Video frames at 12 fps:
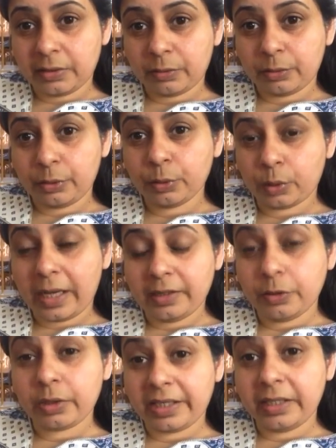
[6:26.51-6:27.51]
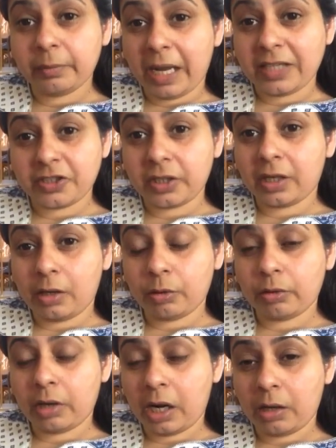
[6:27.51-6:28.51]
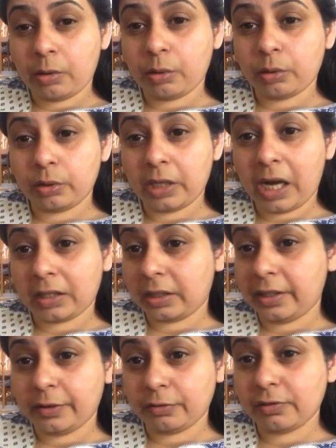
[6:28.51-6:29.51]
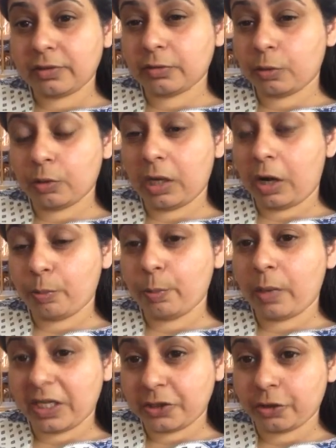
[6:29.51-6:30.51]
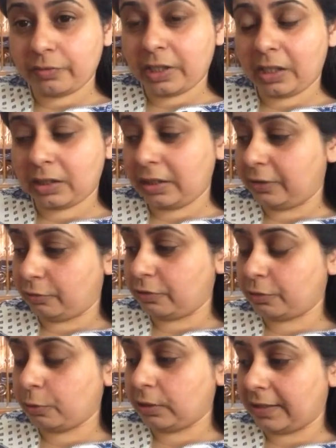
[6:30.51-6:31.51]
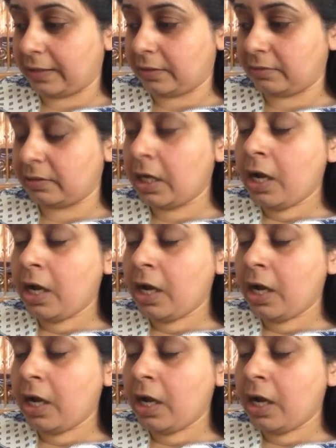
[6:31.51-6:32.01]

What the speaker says: You can imagine how dark night of the soul, how much of dark night of the soul that is.